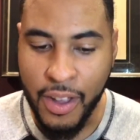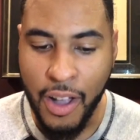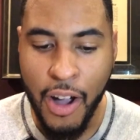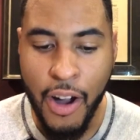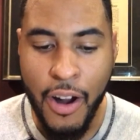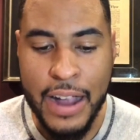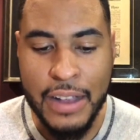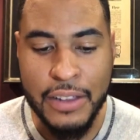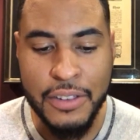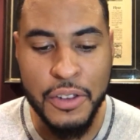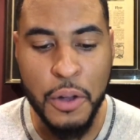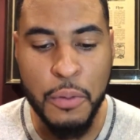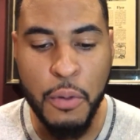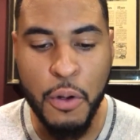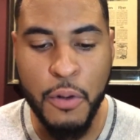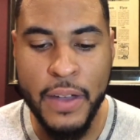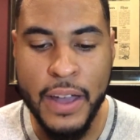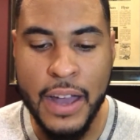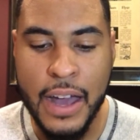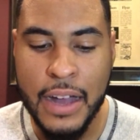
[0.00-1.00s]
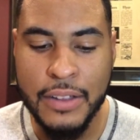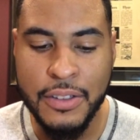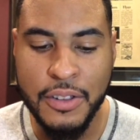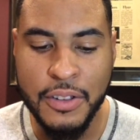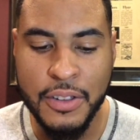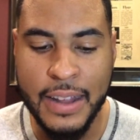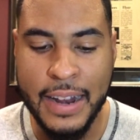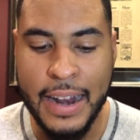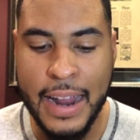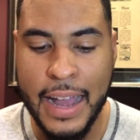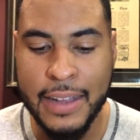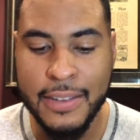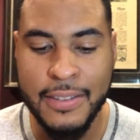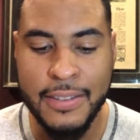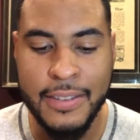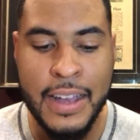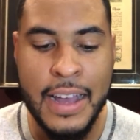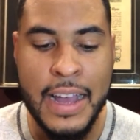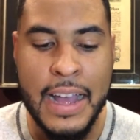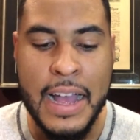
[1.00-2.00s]
All right, so moving on to the
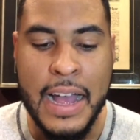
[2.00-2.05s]
next,